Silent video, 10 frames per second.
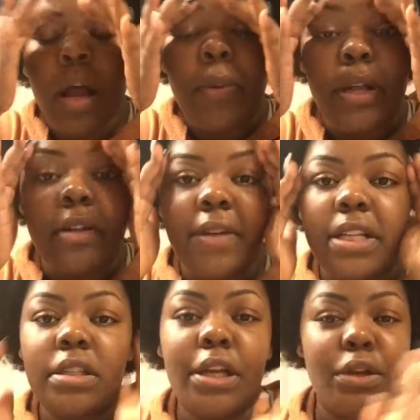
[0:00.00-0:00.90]
around your
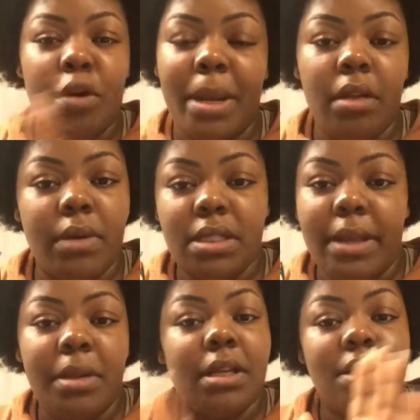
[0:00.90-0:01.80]
face, and nobody wants
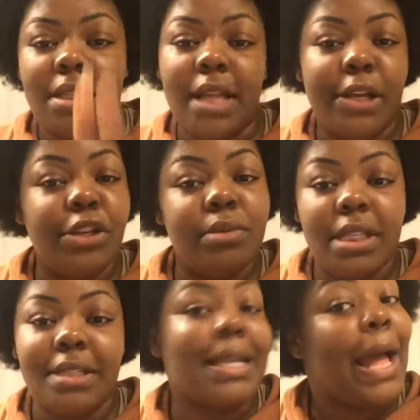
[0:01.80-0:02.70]
that, because that's not cute,
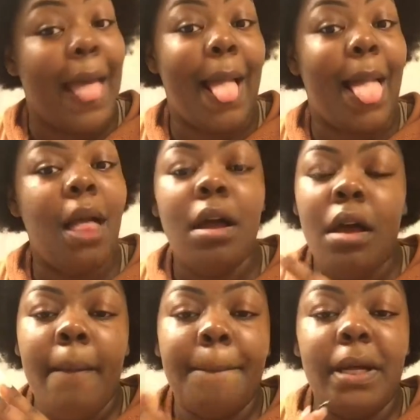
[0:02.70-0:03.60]
sis.
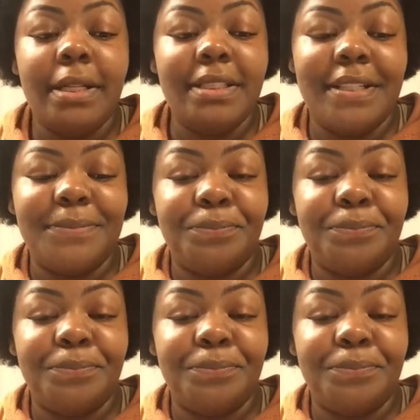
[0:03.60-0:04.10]
But